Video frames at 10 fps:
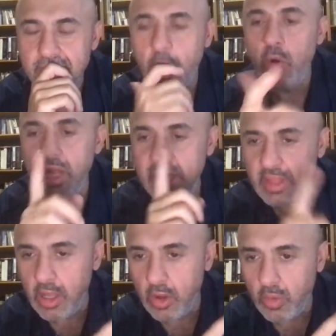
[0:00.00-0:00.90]
Only
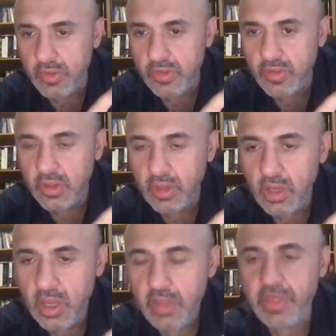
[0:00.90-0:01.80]
those
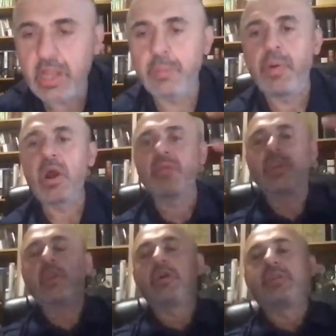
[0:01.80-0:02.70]
that are part of
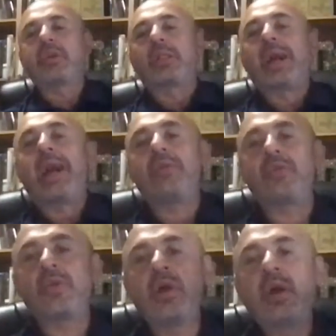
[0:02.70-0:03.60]
the anointed
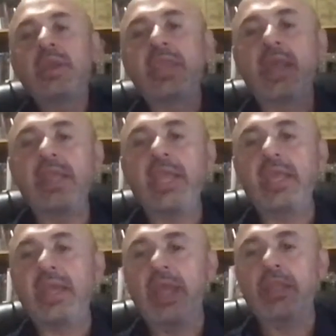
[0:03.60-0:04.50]
class can
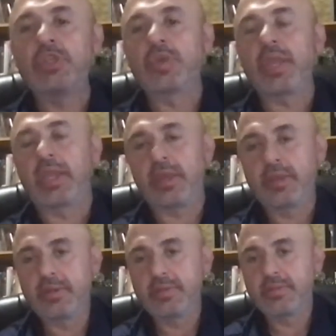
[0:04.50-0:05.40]
eat and
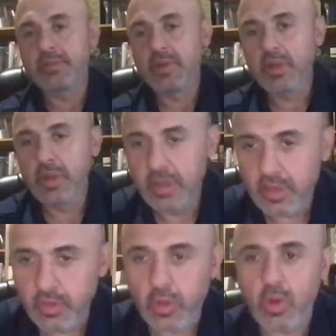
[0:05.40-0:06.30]
drink
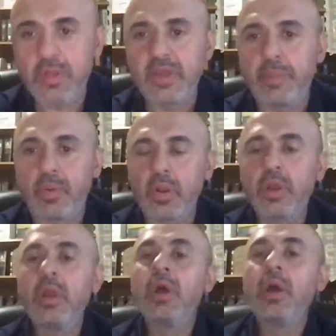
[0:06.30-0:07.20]
the Lord's Supper.
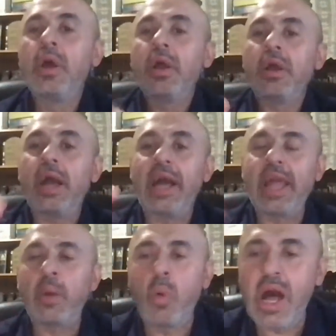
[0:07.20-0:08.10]

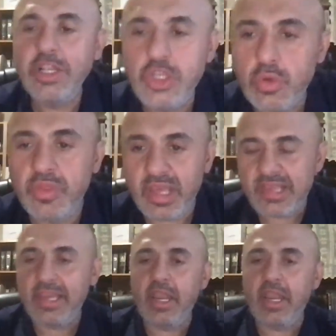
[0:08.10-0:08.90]
And I want you this